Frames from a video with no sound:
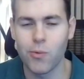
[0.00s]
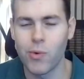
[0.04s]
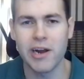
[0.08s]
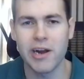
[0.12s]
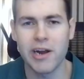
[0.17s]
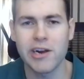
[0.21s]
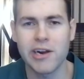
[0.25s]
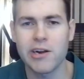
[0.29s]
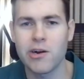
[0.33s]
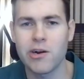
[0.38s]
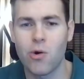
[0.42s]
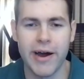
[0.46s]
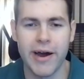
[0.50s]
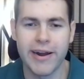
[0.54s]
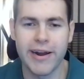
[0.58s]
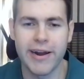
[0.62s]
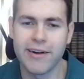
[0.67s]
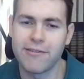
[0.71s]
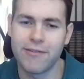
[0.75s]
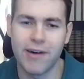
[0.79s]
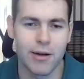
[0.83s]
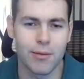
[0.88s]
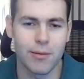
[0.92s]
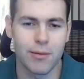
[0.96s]
we want a
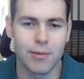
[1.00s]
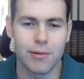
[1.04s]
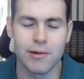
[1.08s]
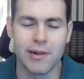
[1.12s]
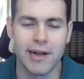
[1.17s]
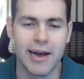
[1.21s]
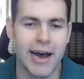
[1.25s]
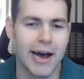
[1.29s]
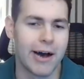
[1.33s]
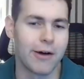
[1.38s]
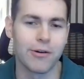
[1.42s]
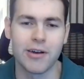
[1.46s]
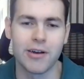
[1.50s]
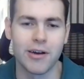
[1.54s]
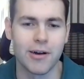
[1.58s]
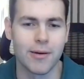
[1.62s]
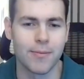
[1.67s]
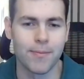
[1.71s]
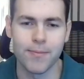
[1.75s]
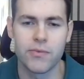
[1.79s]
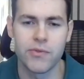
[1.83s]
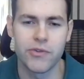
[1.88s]
quantifiable outcome.